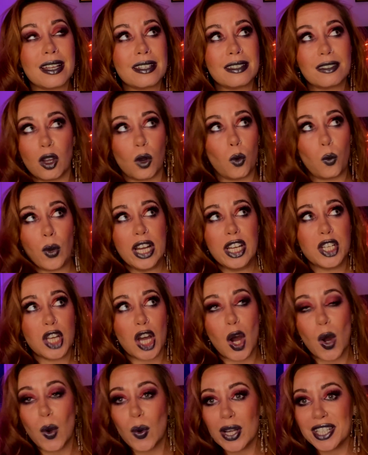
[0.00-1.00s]
their
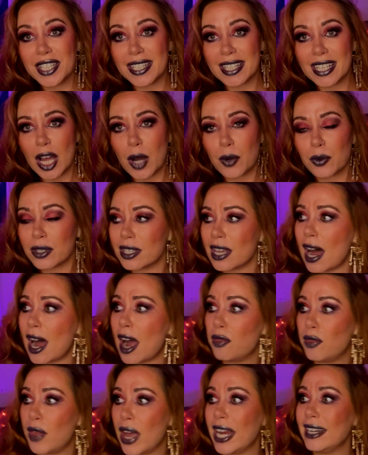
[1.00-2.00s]
window and see
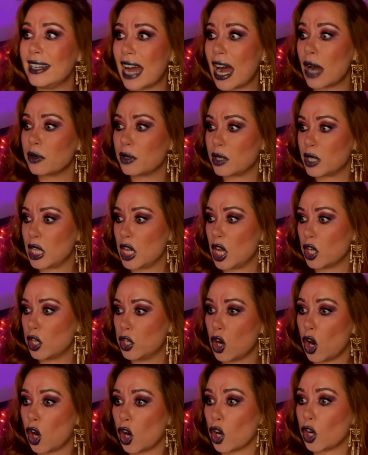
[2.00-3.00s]
outside, they now see a
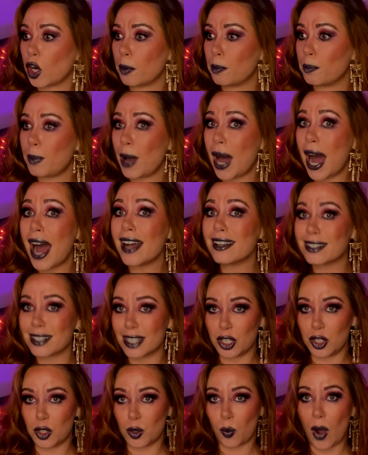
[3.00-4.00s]
dark
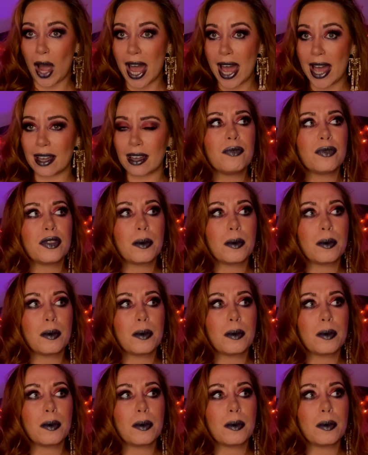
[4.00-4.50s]
passageway.